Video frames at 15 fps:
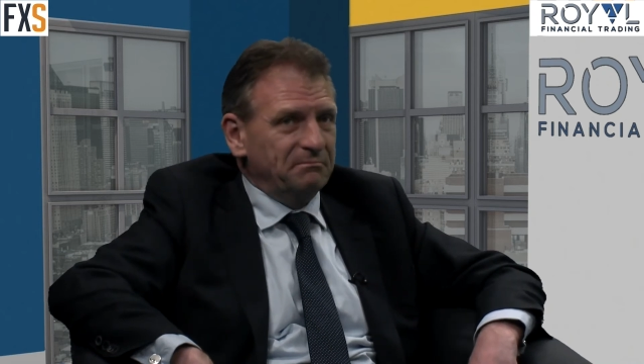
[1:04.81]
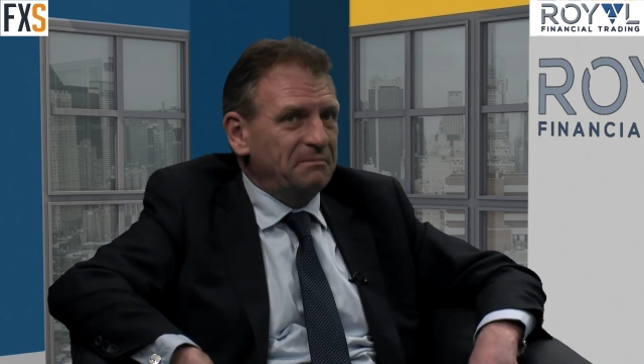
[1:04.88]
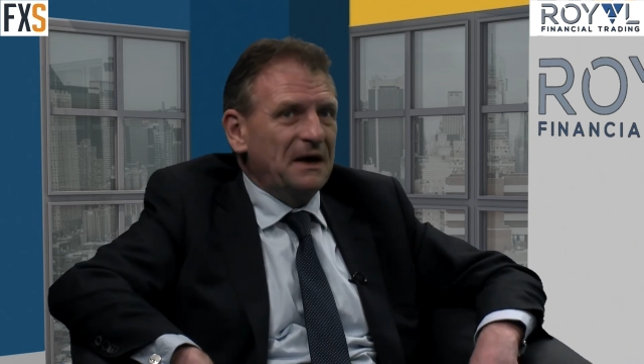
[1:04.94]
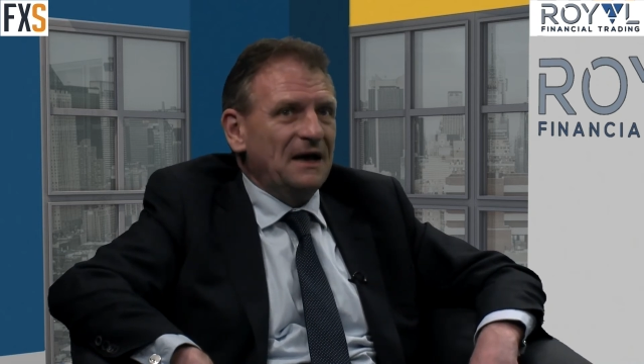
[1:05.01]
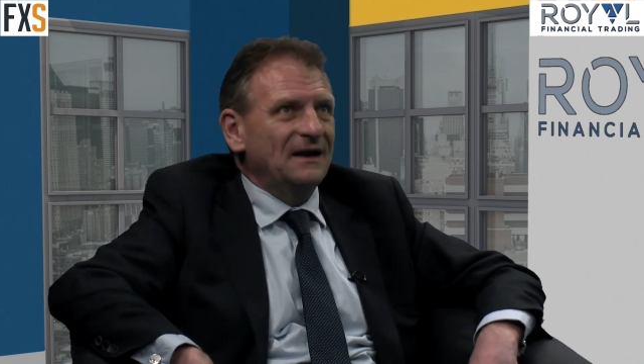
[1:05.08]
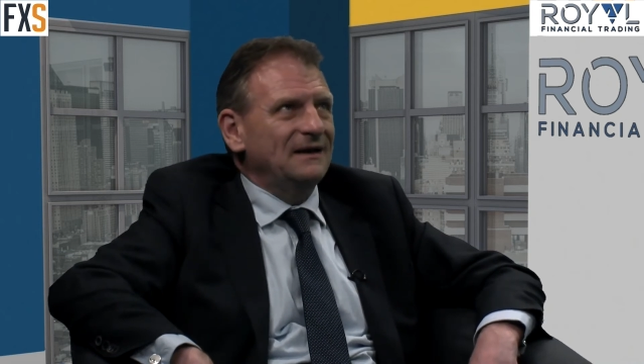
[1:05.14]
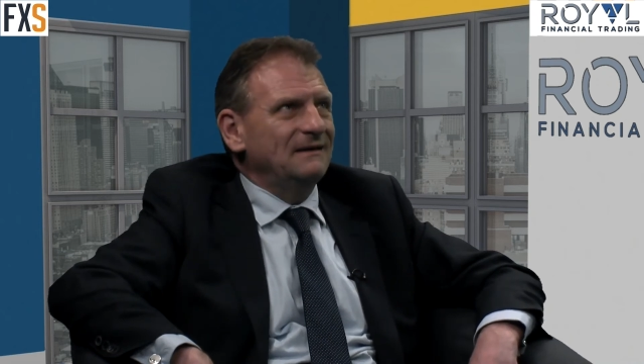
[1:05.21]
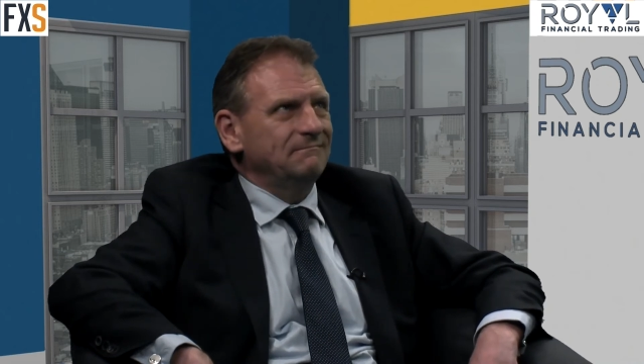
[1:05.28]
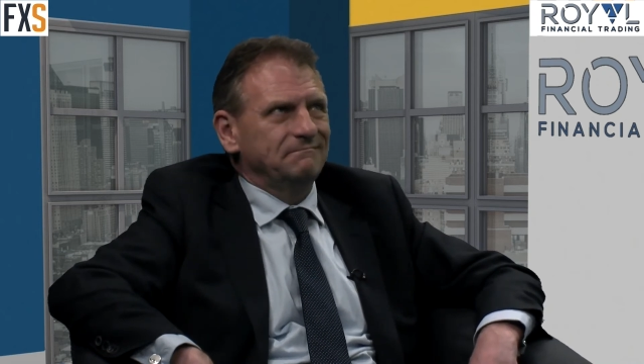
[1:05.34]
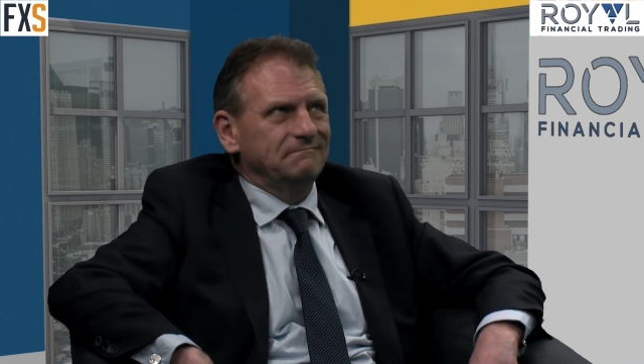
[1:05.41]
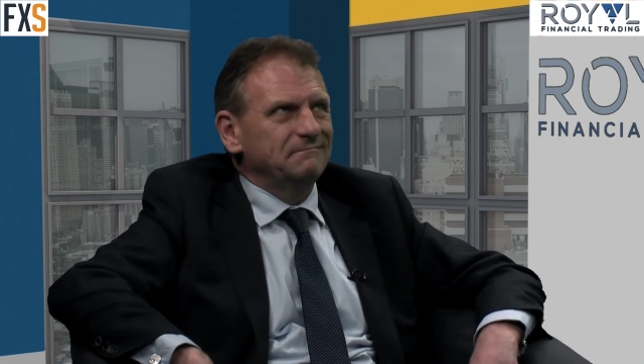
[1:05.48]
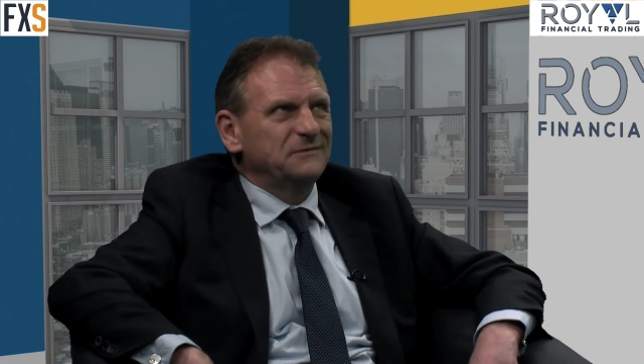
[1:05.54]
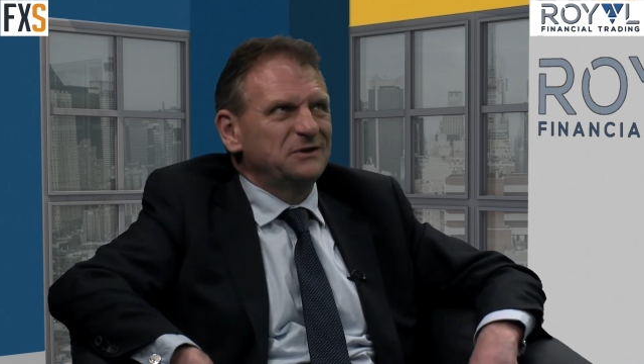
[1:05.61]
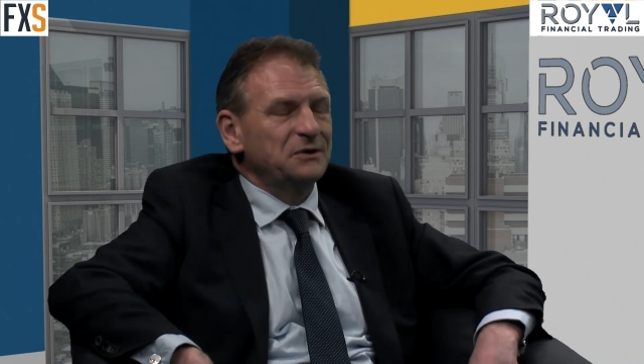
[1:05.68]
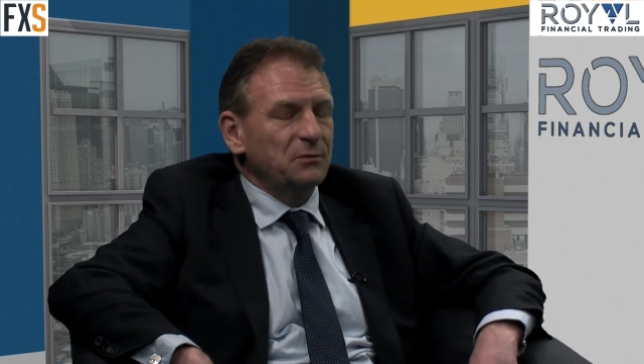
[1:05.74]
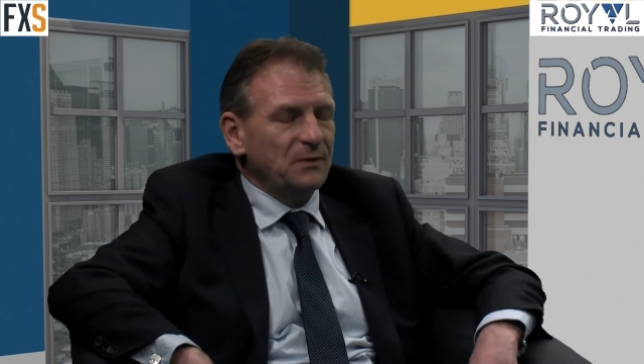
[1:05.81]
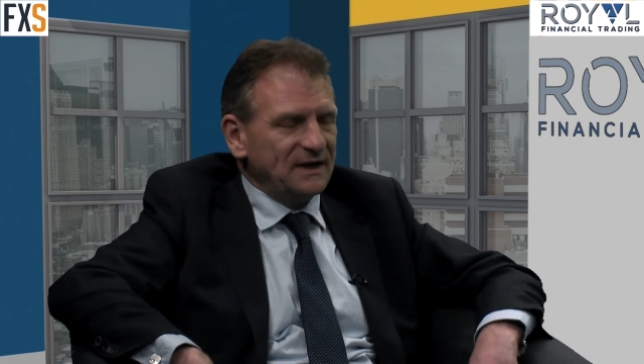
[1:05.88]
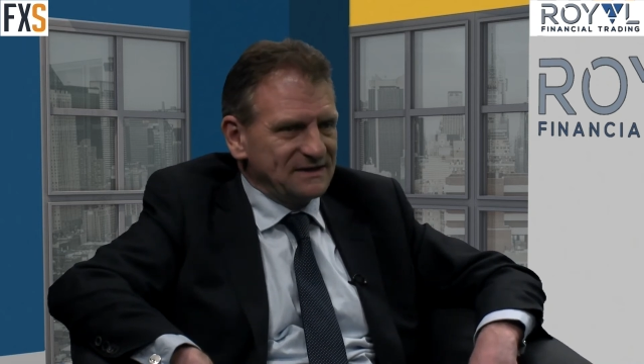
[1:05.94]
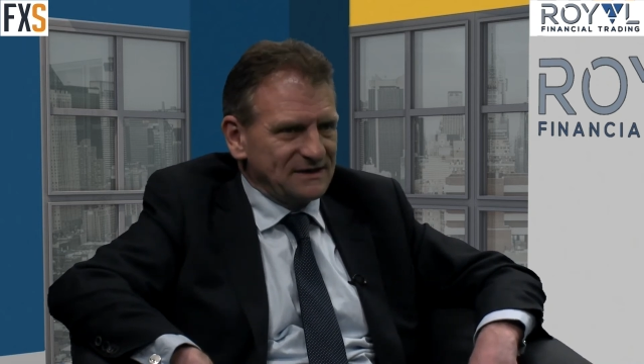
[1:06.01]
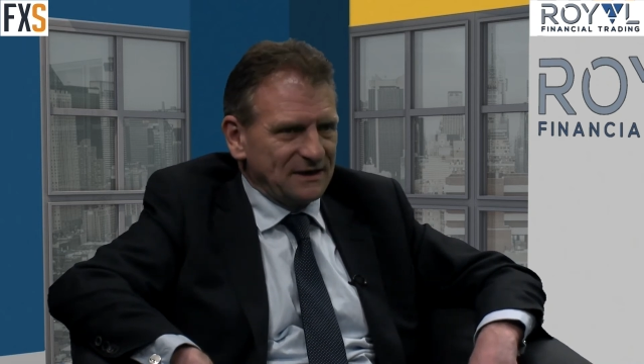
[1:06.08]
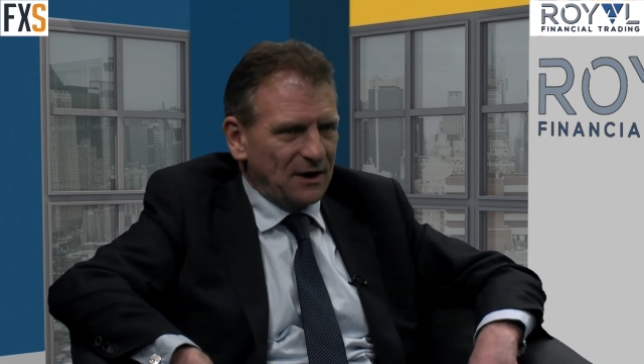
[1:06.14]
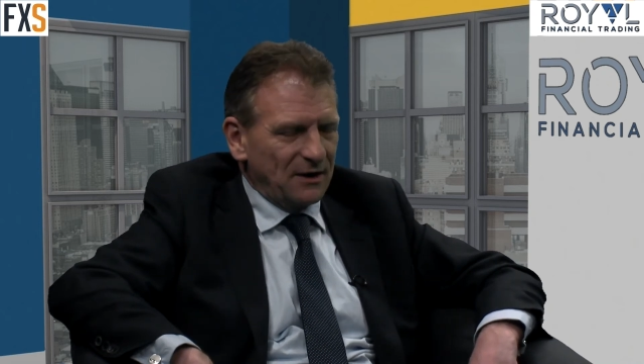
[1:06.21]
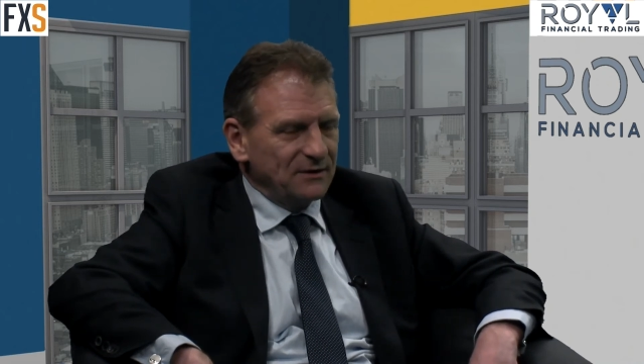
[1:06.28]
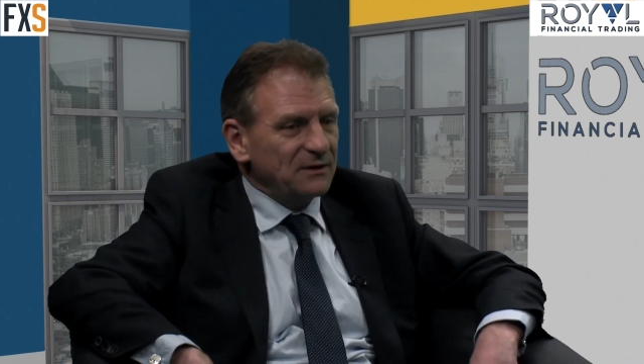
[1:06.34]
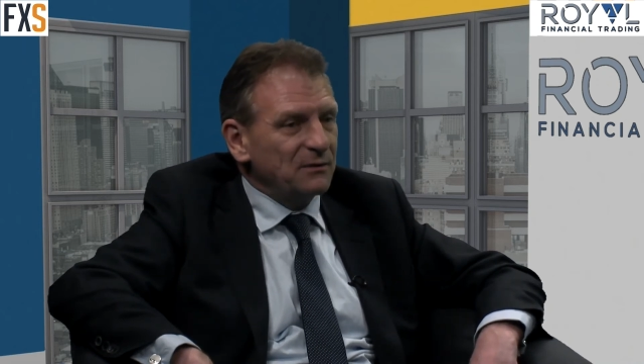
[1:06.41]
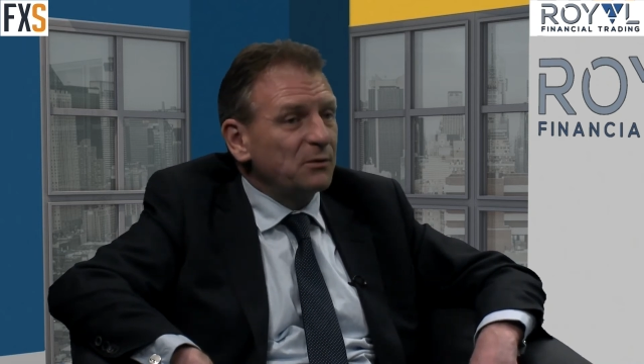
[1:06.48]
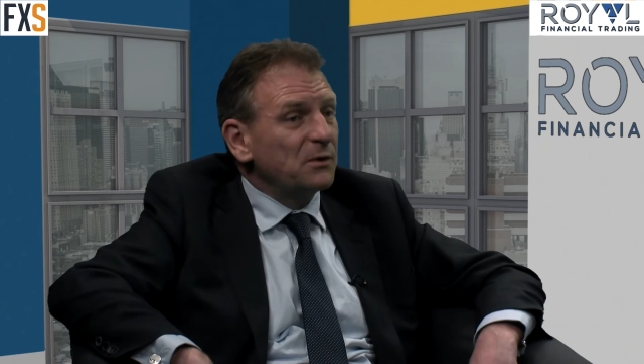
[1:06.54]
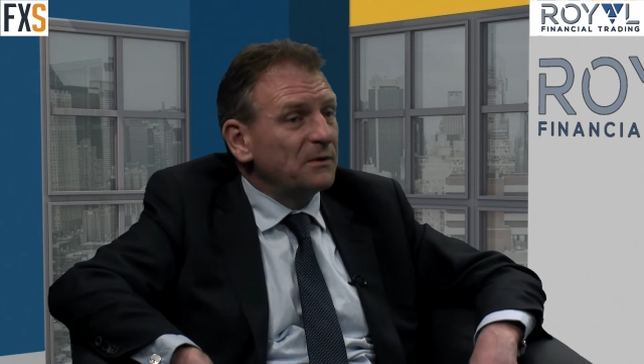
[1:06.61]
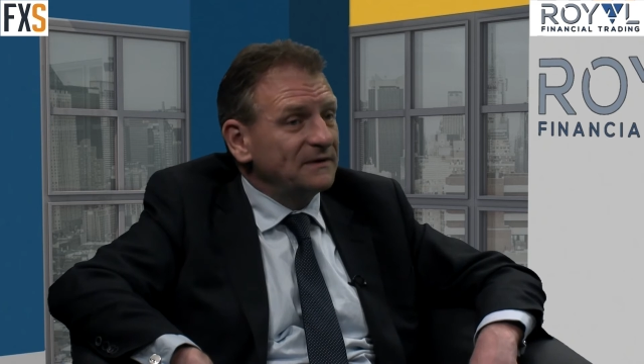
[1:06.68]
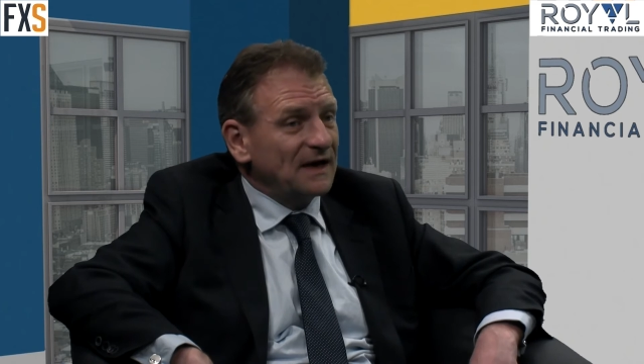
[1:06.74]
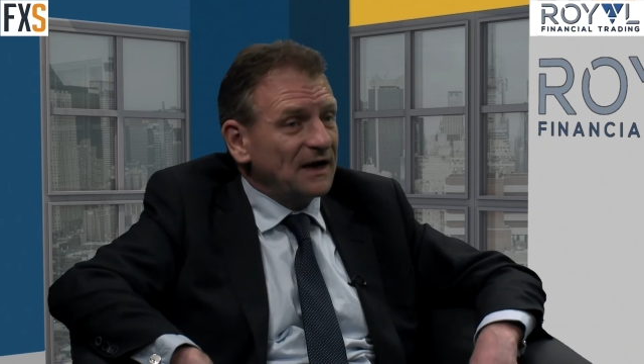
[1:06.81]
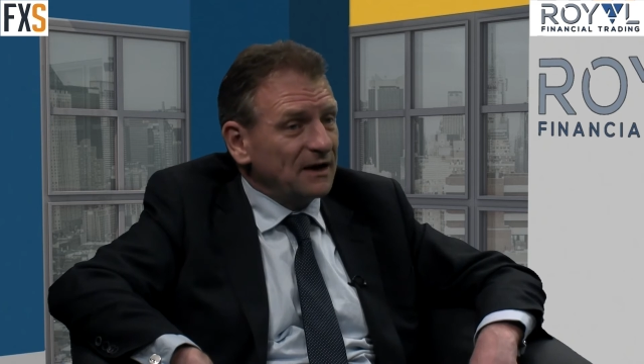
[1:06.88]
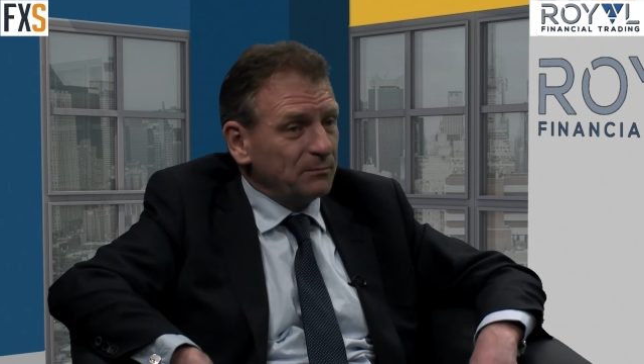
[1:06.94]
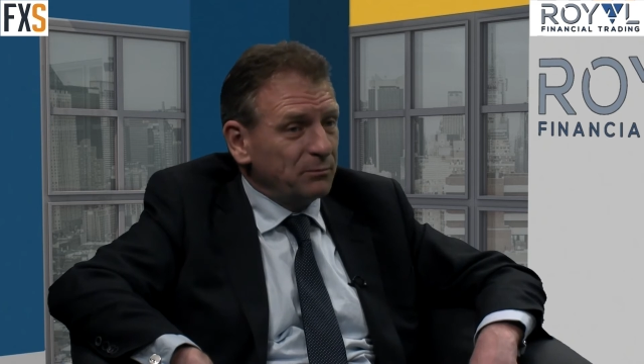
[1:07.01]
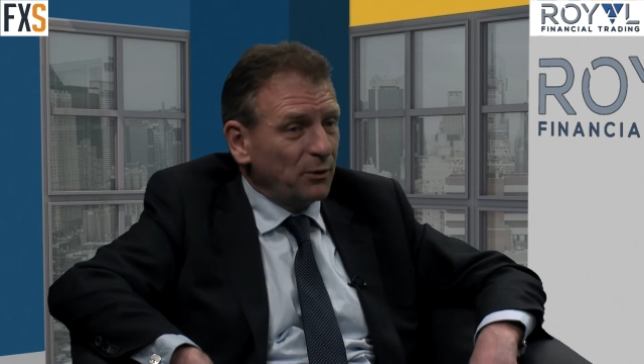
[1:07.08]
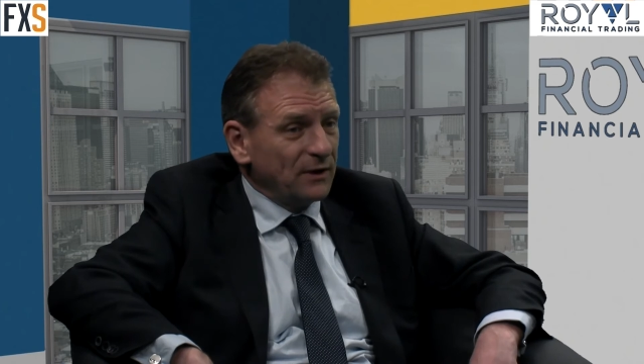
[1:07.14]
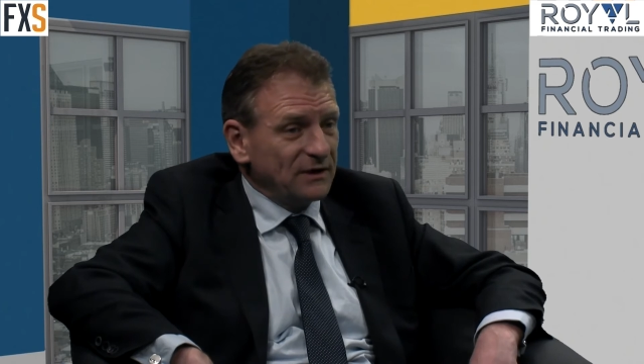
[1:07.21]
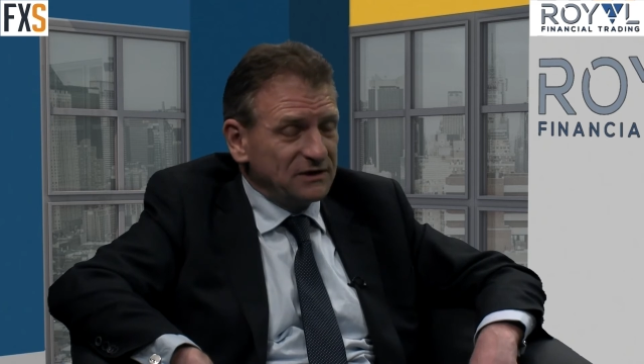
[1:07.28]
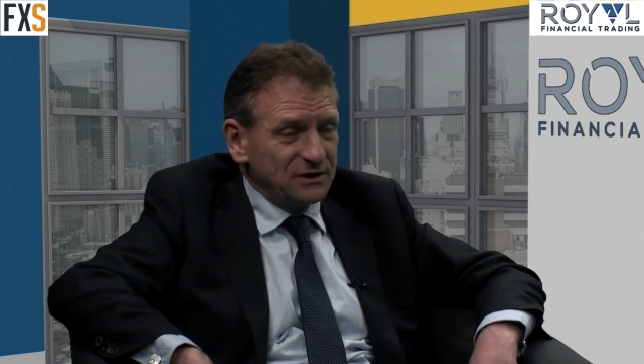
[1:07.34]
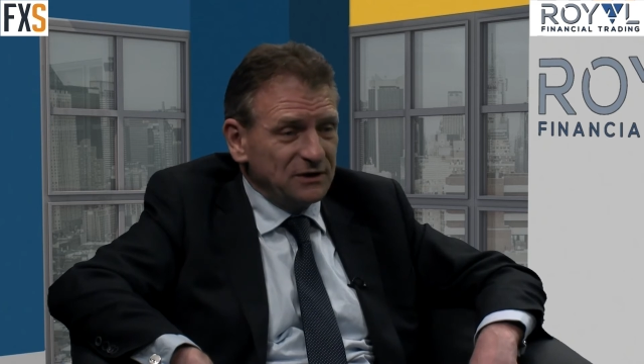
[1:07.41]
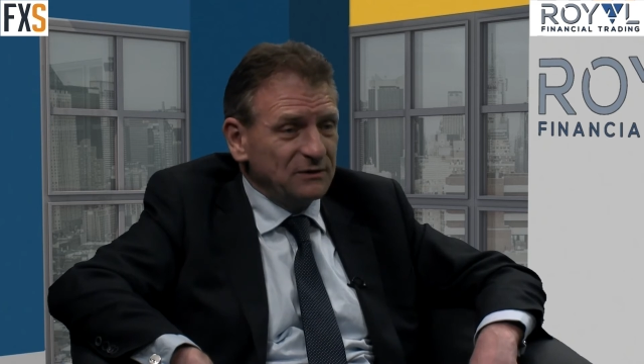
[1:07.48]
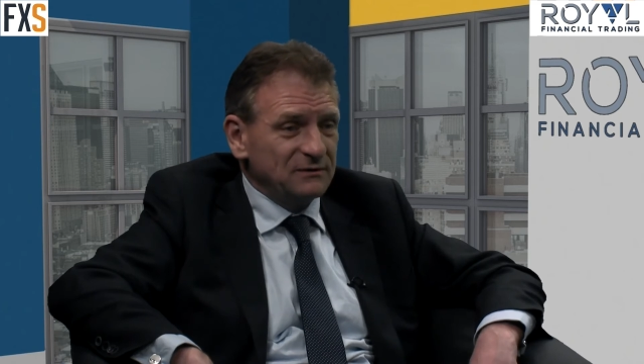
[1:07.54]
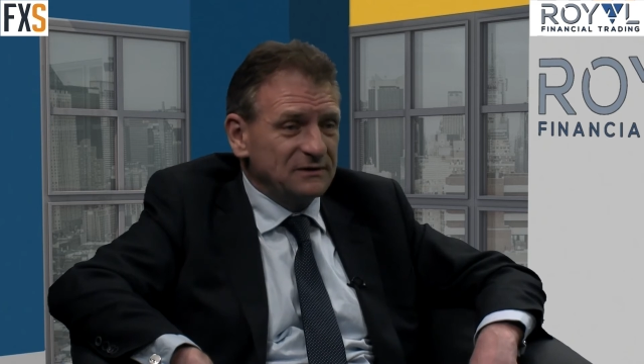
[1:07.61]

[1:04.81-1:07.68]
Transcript: barely two weeks ago, that we were down at point two.